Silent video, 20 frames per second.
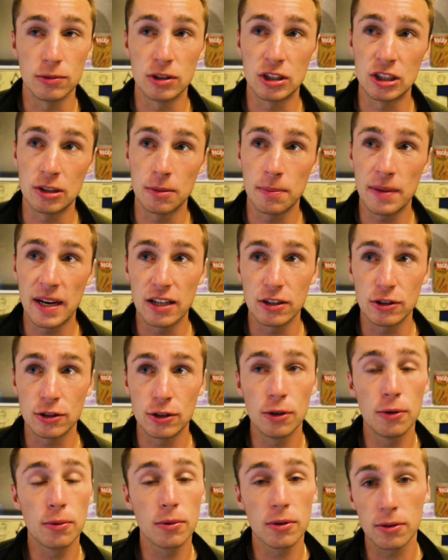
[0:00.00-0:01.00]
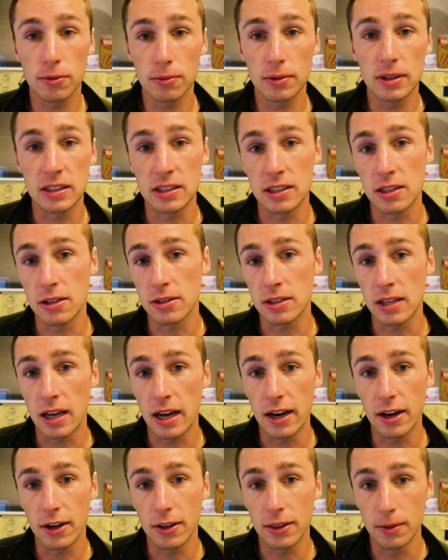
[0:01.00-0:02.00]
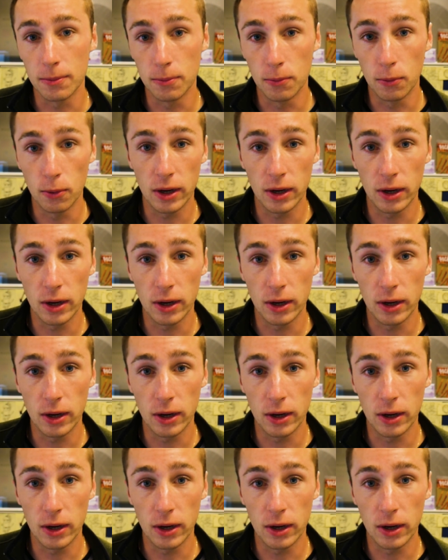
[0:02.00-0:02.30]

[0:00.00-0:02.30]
which is about 2 or 3 tiers higher than